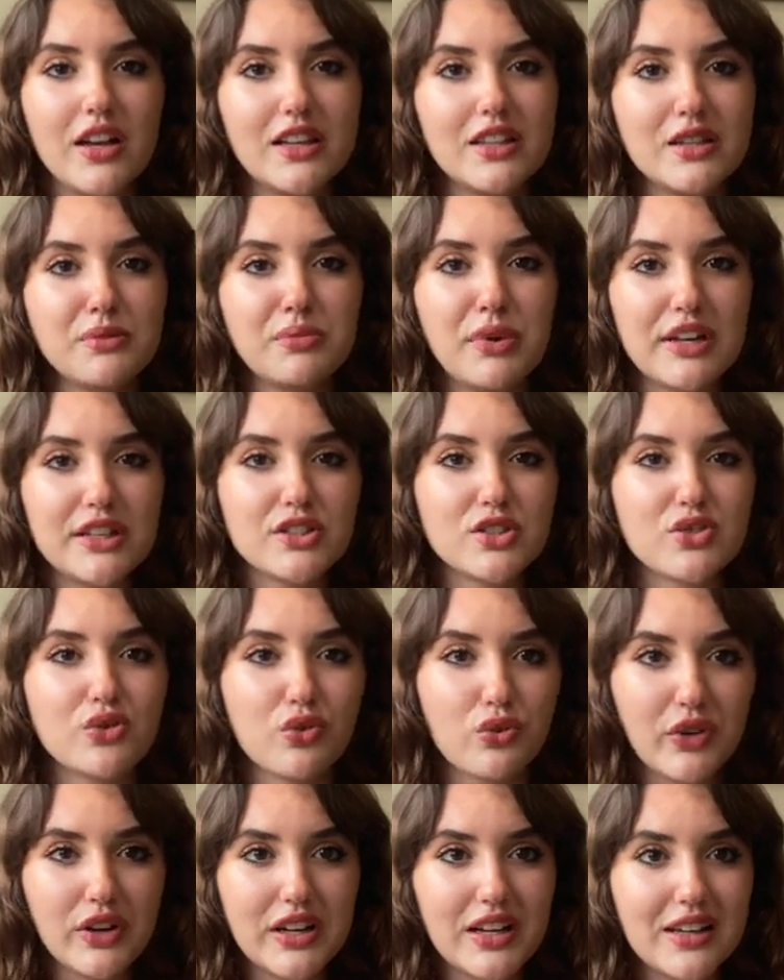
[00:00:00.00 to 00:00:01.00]
in the place to
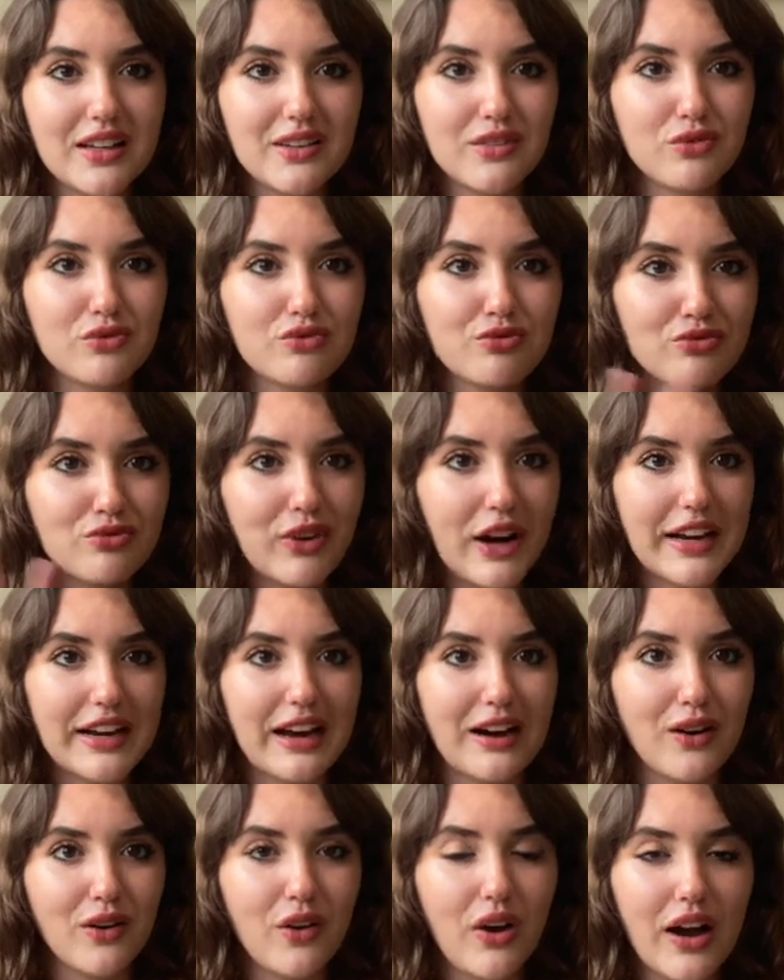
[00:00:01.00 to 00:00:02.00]
read it right
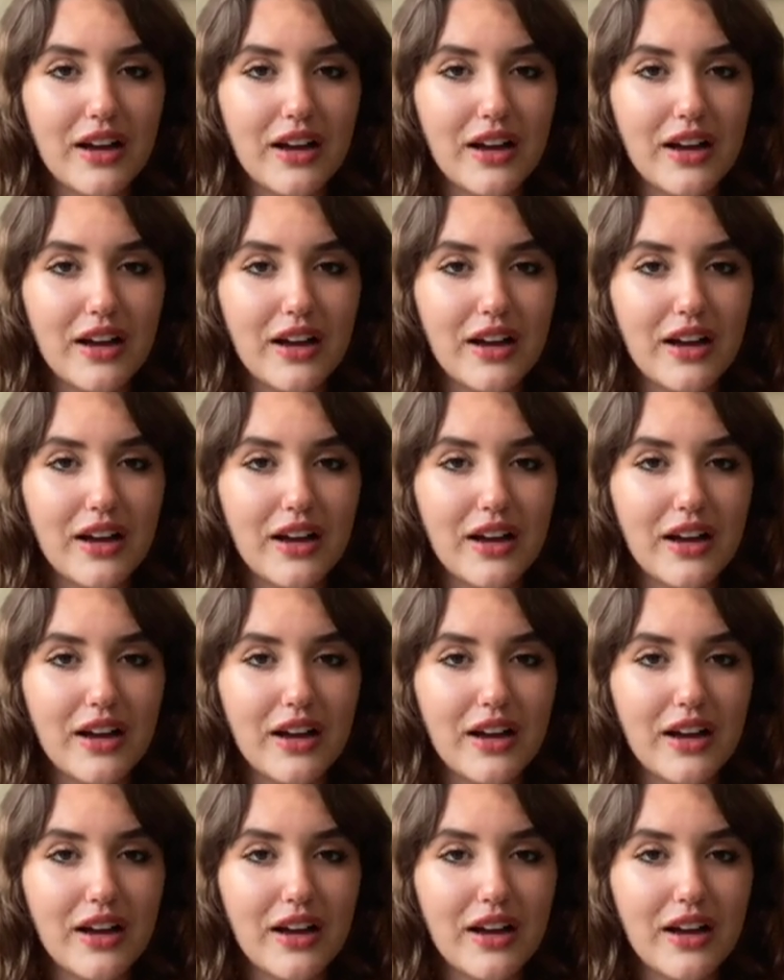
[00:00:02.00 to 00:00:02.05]
now.